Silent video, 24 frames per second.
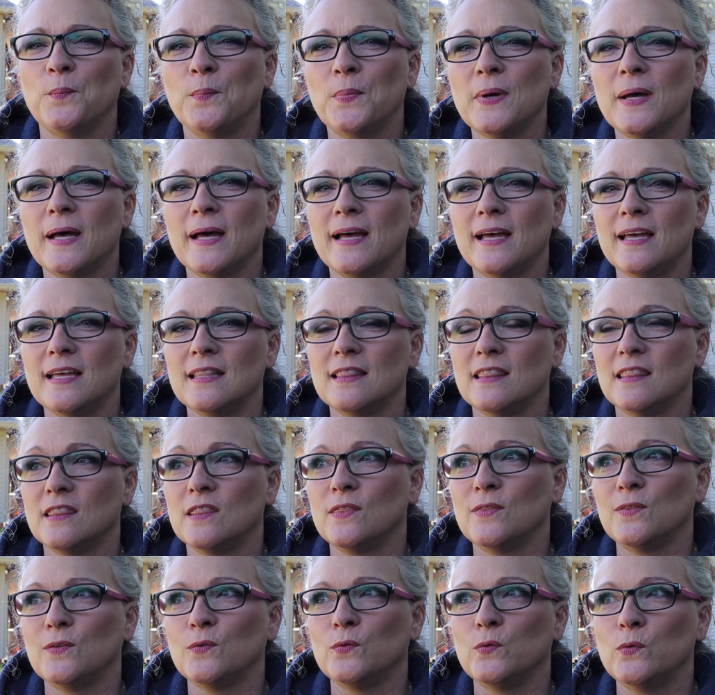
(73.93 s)
but
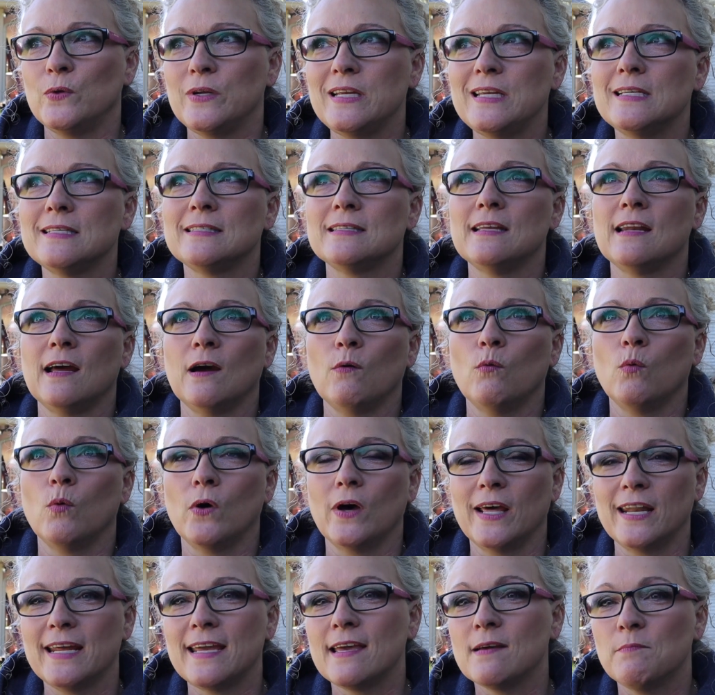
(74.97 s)
the reason I
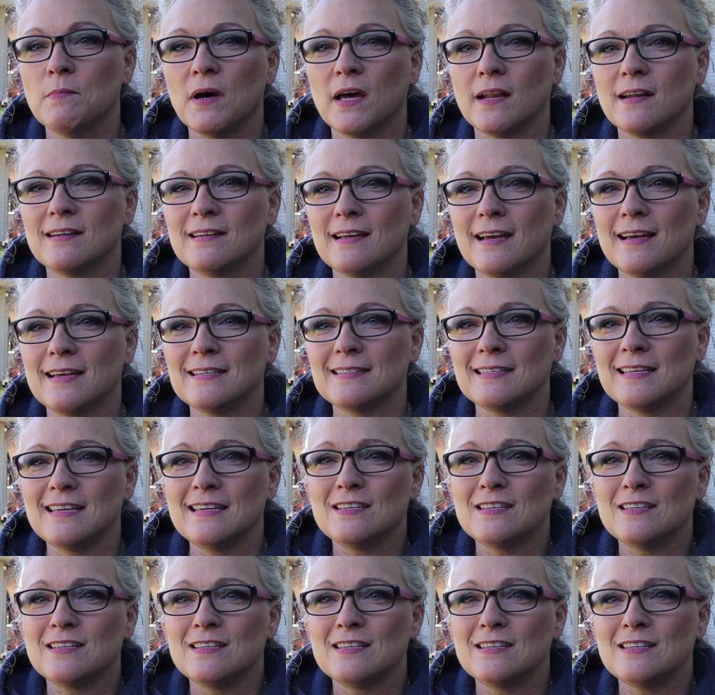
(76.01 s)
want to get monetized